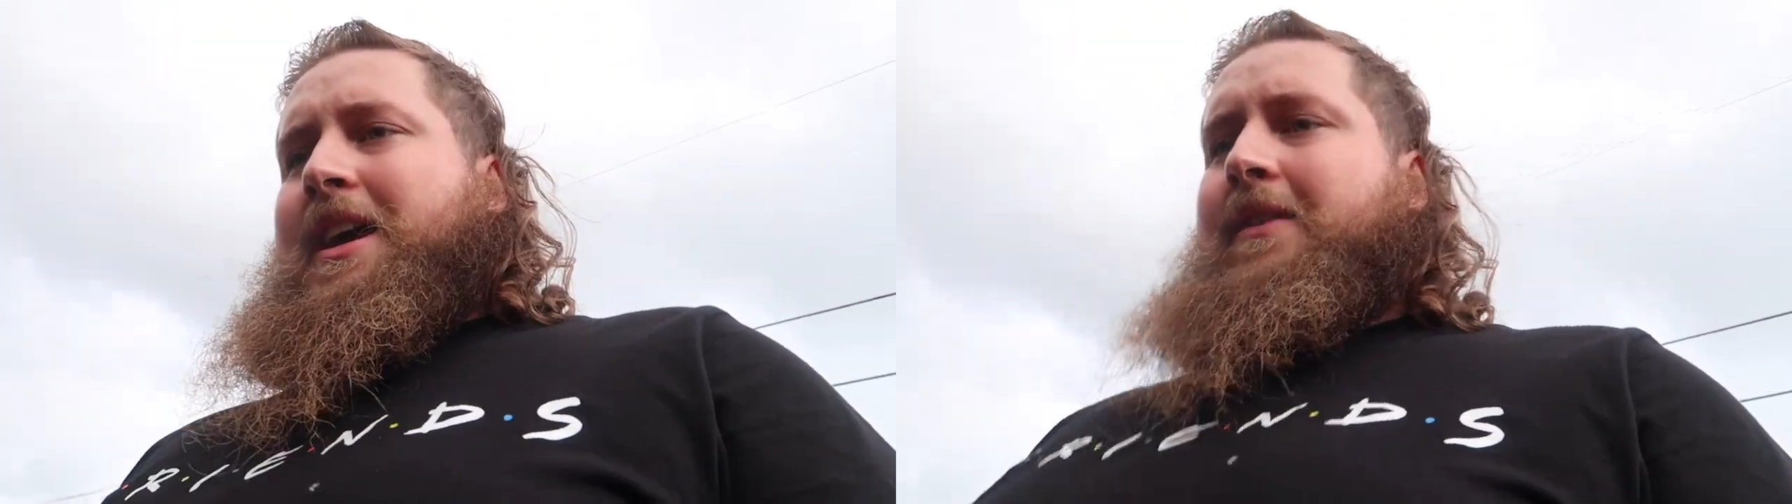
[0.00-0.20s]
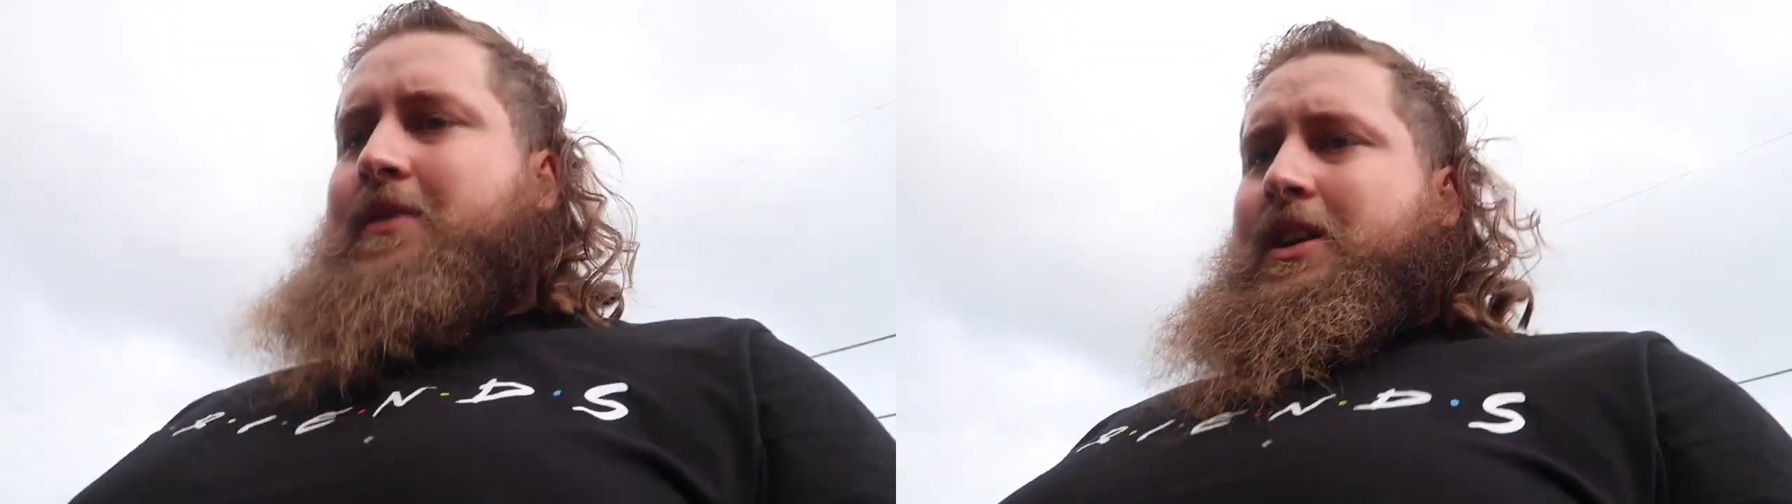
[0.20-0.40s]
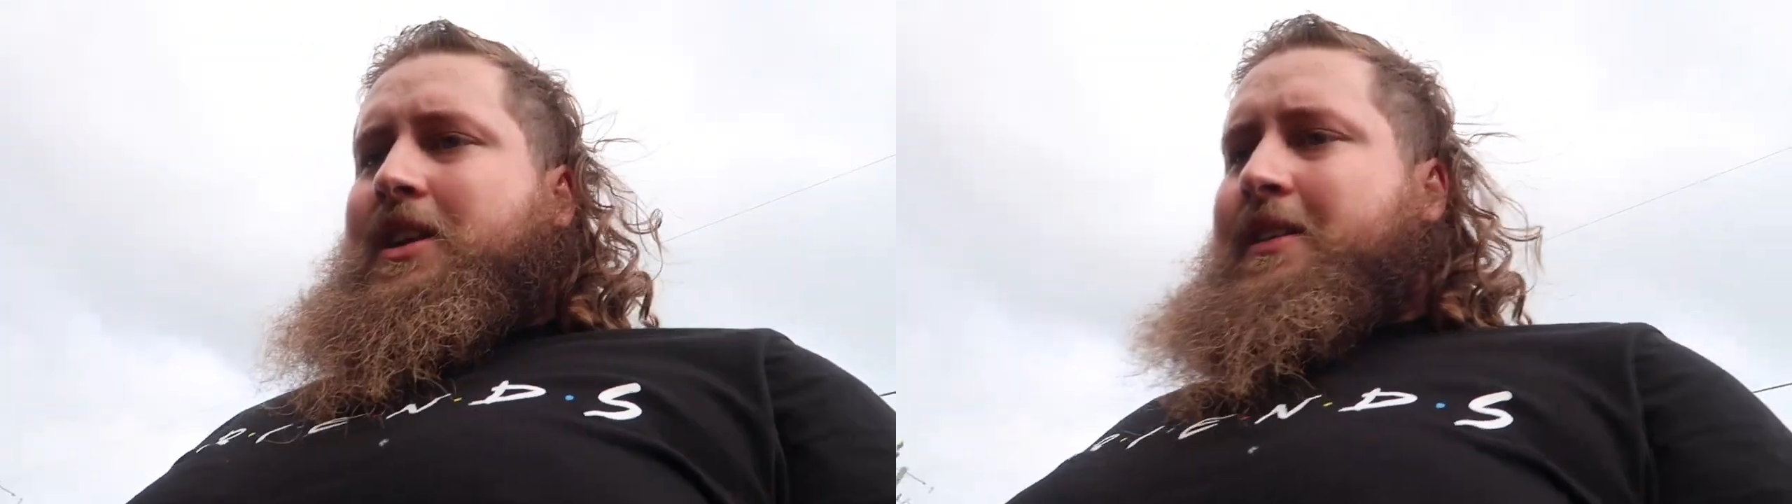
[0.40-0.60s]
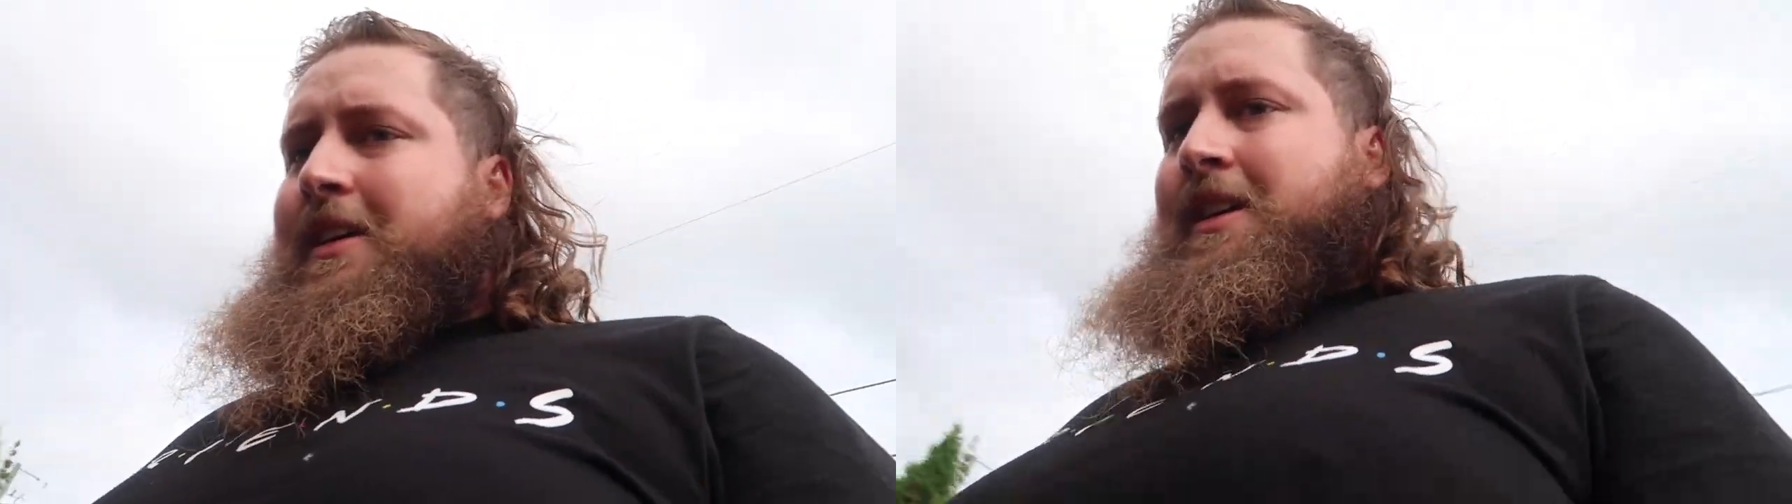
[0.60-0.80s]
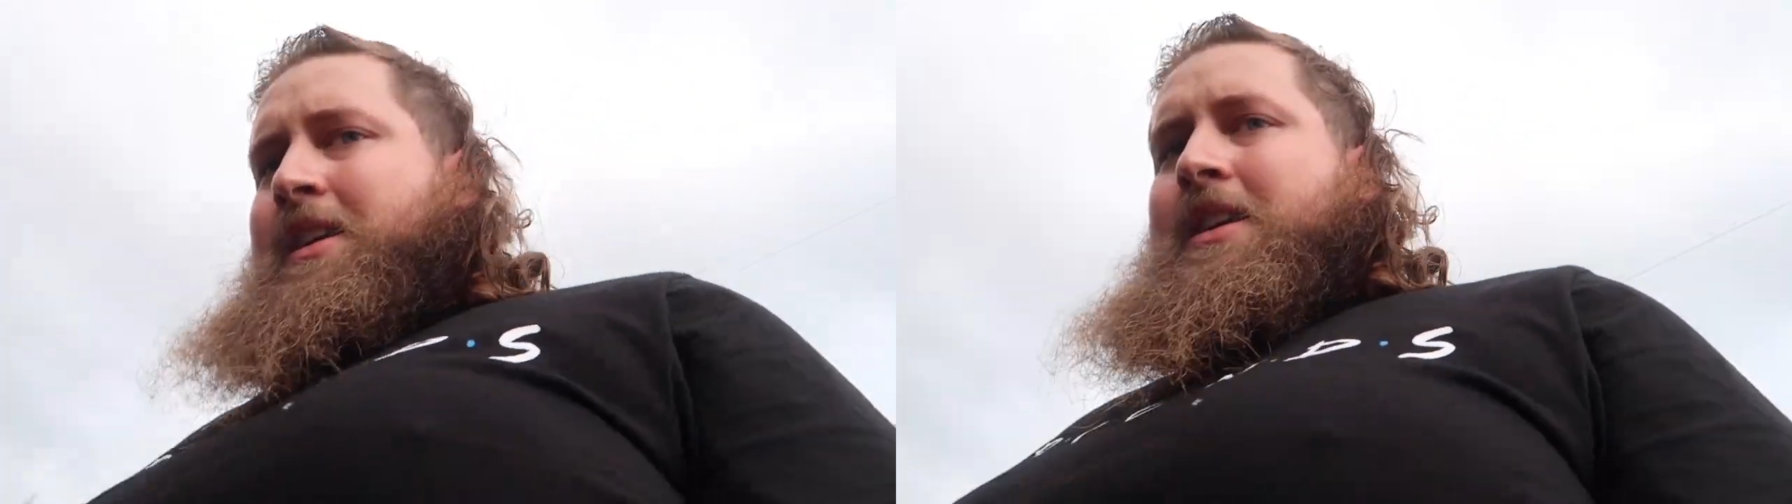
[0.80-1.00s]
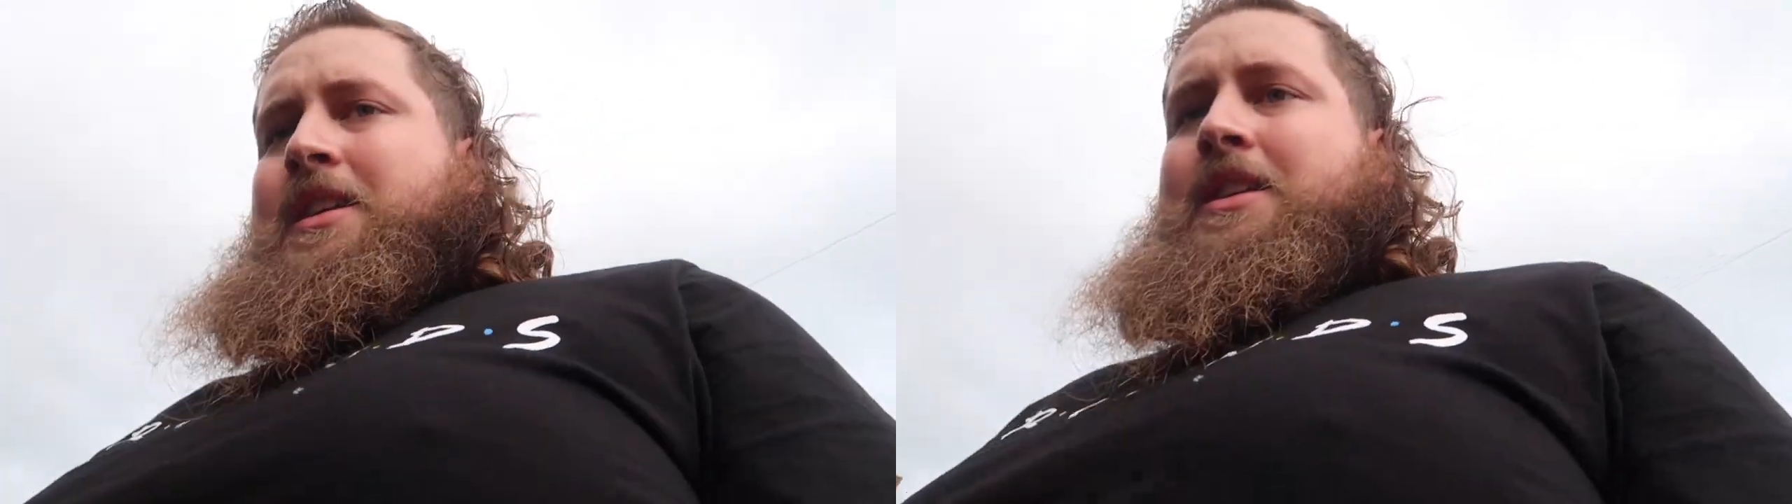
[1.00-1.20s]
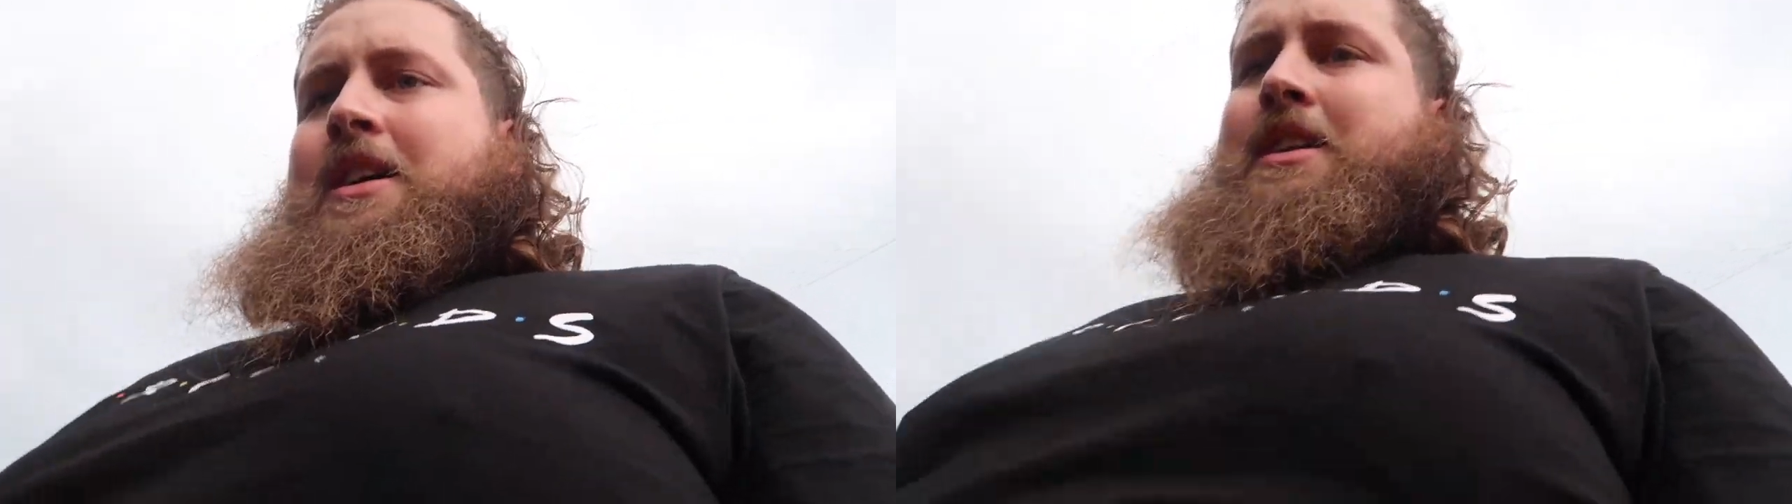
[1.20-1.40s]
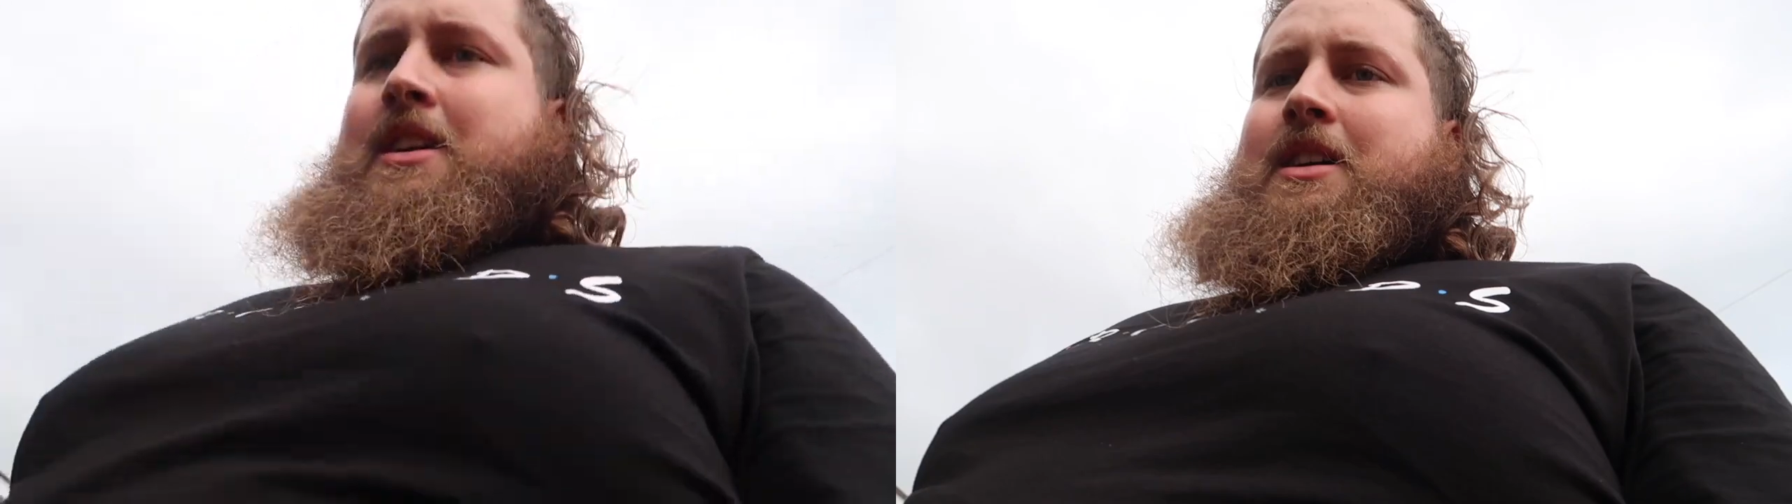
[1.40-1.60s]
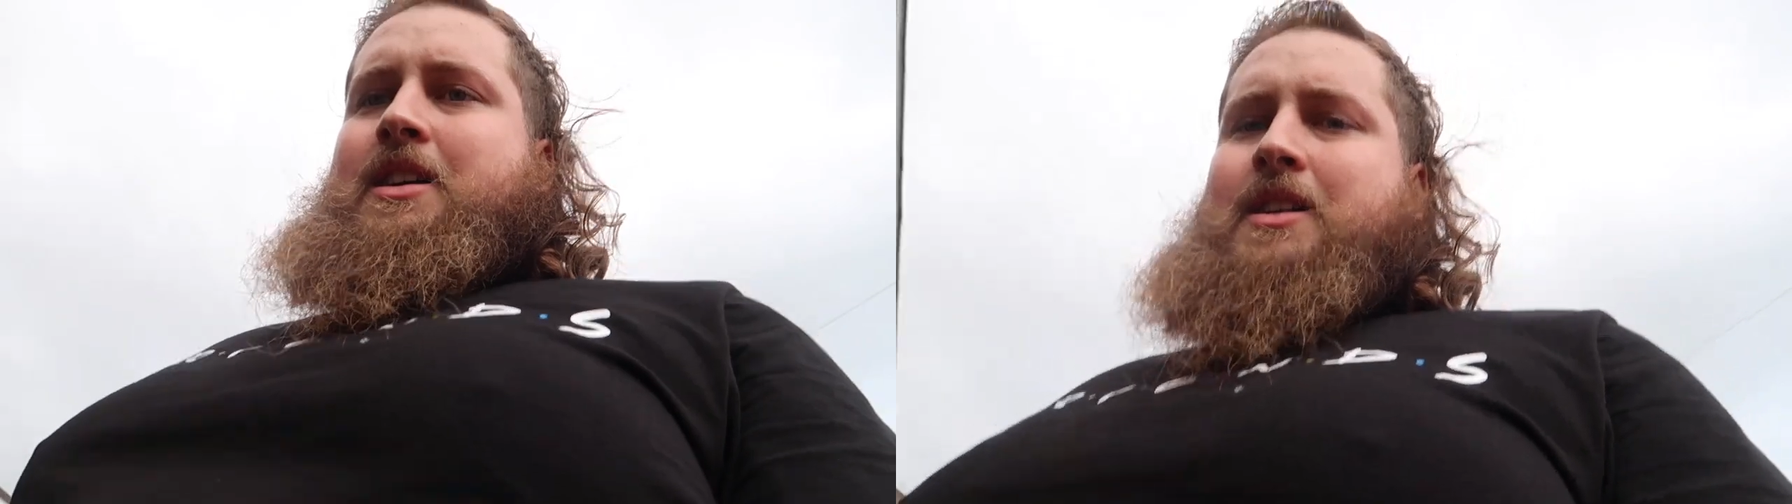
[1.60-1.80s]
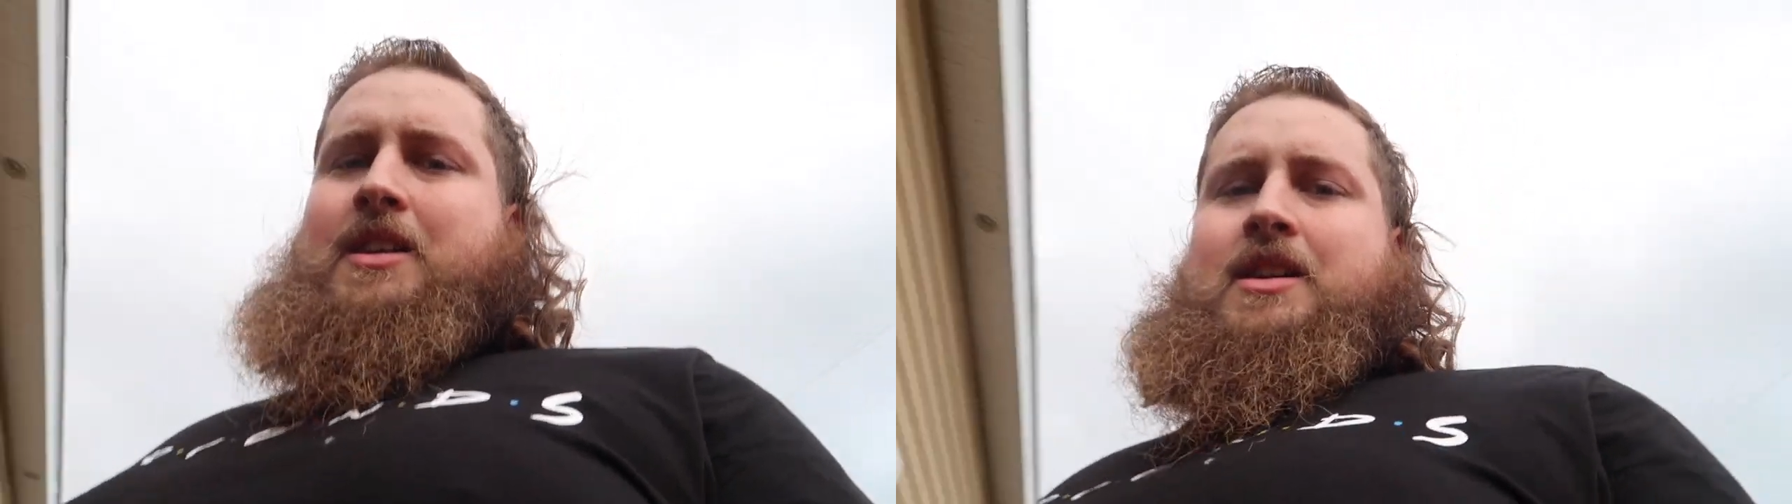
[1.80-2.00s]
evident that